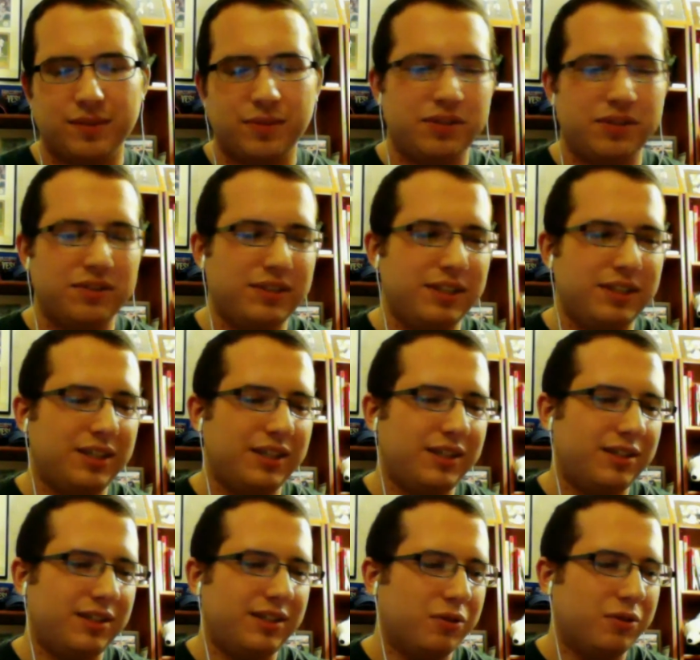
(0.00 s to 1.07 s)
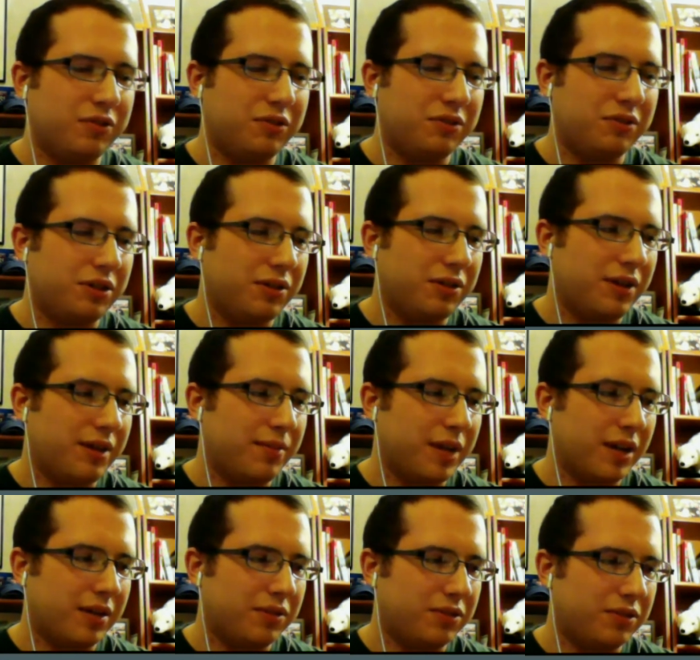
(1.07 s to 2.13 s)
can we just see old Zuko and
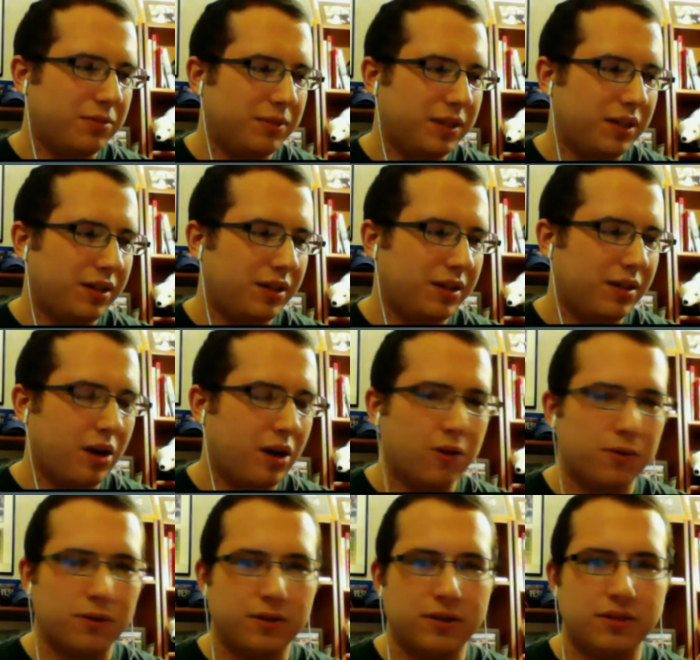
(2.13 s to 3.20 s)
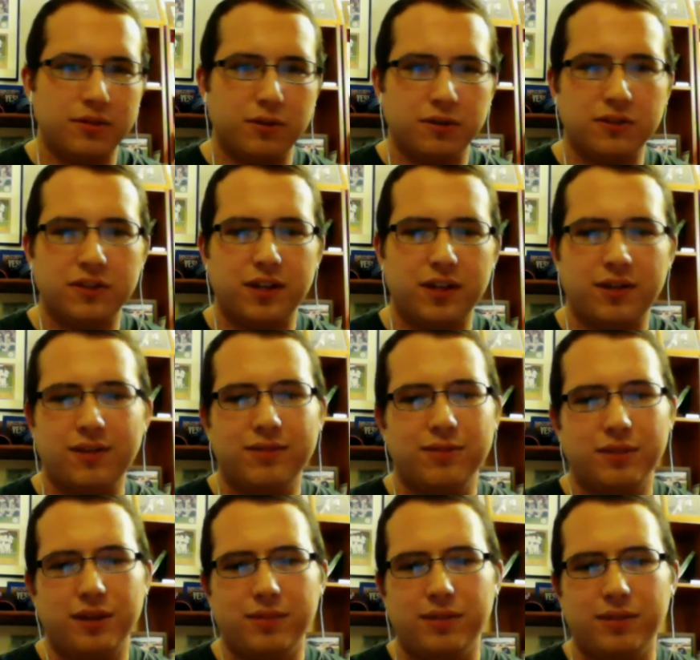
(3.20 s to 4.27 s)
Mako just being awkward and dorks together?
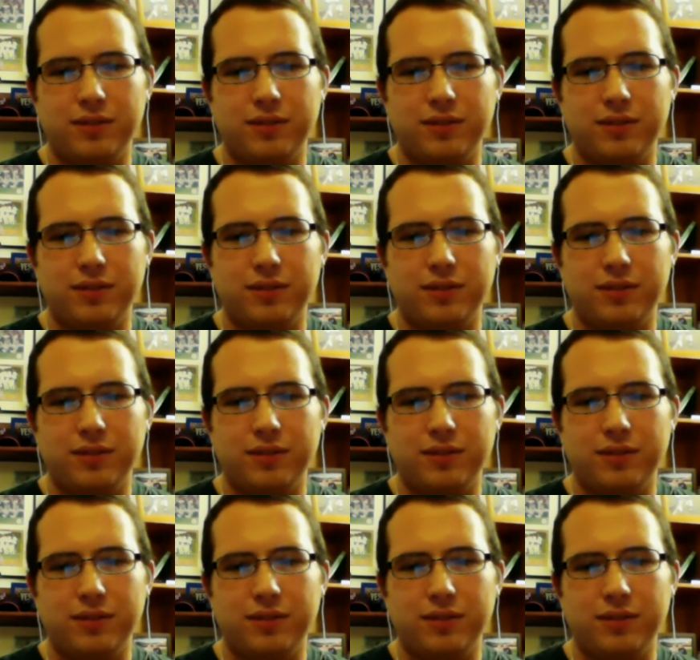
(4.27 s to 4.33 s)
Would that be good?